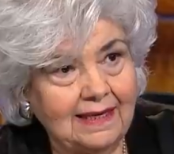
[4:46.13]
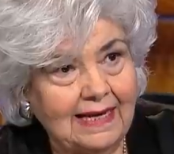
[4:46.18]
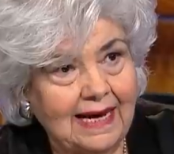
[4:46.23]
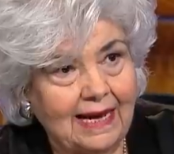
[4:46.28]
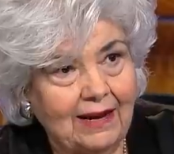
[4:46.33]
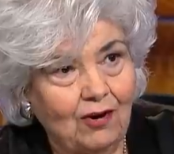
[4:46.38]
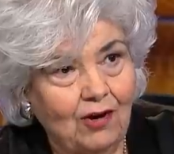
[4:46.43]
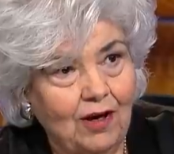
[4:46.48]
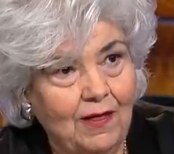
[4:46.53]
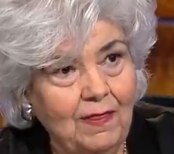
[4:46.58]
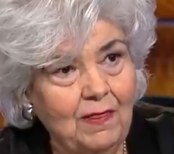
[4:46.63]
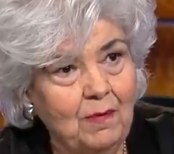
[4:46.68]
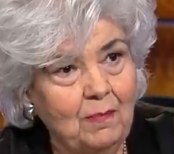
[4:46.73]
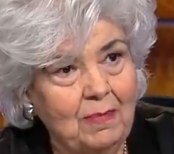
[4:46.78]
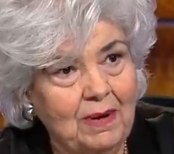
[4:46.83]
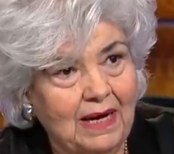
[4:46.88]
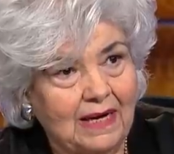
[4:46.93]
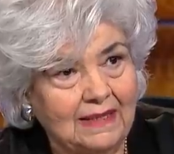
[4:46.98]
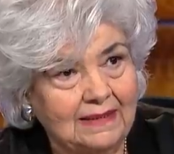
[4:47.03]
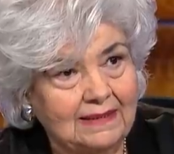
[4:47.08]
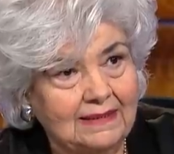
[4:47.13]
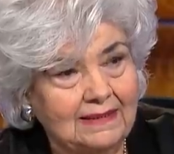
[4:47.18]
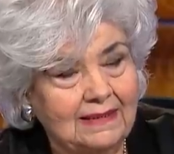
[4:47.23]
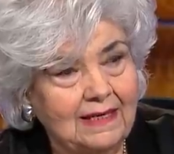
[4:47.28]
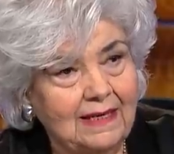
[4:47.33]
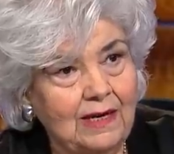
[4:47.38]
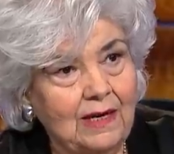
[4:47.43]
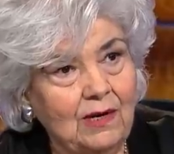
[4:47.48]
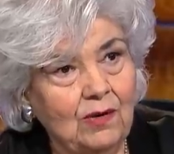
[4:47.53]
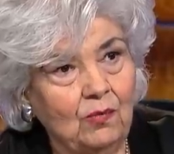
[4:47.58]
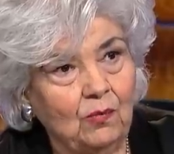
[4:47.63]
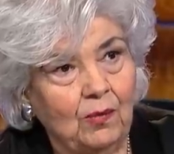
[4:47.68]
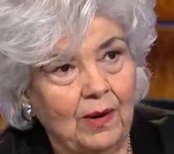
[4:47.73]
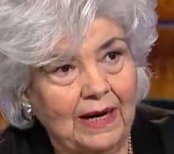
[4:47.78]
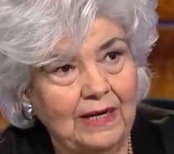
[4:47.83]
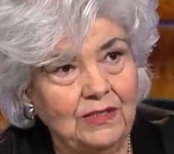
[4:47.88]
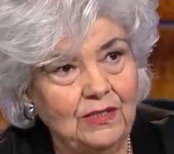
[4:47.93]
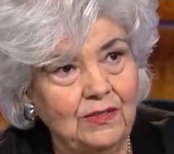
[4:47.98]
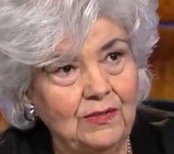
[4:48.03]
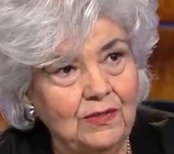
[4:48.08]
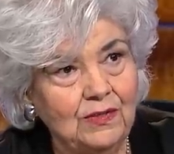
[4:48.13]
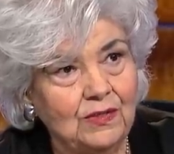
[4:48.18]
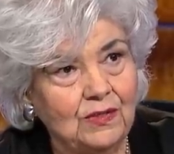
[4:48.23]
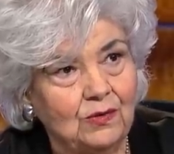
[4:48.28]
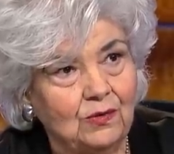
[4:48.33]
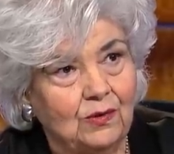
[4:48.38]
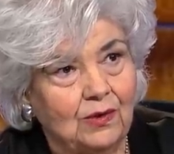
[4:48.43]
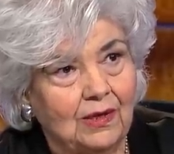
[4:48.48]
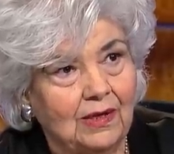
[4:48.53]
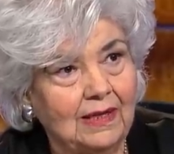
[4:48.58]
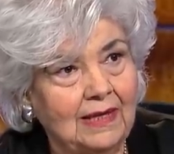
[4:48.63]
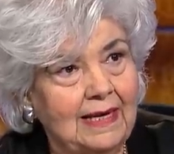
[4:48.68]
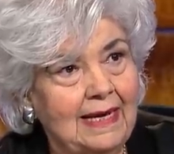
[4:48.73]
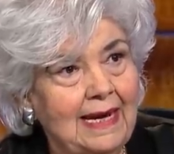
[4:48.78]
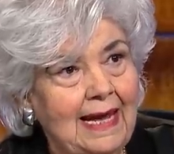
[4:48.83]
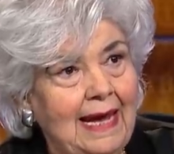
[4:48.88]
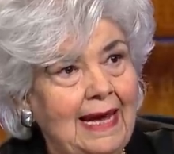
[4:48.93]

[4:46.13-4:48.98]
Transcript: got on the bus, went to the school,